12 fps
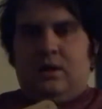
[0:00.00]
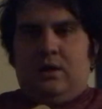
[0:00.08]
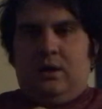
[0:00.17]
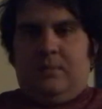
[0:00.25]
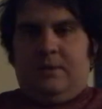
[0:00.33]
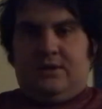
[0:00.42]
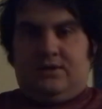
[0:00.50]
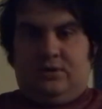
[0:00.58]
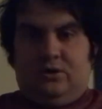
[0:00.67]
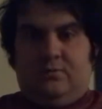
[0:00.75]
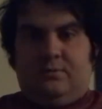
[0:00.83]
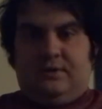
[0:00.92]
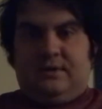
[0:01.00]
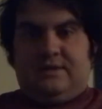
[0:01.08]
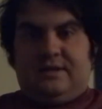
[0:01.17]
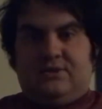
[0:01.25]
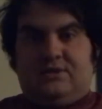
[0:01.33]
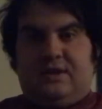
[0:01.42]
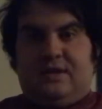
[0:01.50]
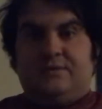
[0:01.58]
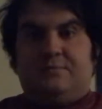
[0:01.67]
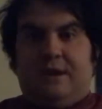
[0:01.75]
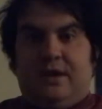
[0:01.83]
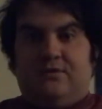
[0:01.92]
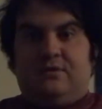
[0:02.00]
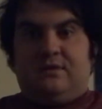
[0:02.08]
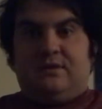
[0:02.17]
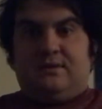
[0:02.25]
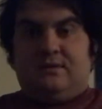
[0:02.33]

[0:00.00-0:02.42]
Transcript: I'm actually hoping this actually has batteries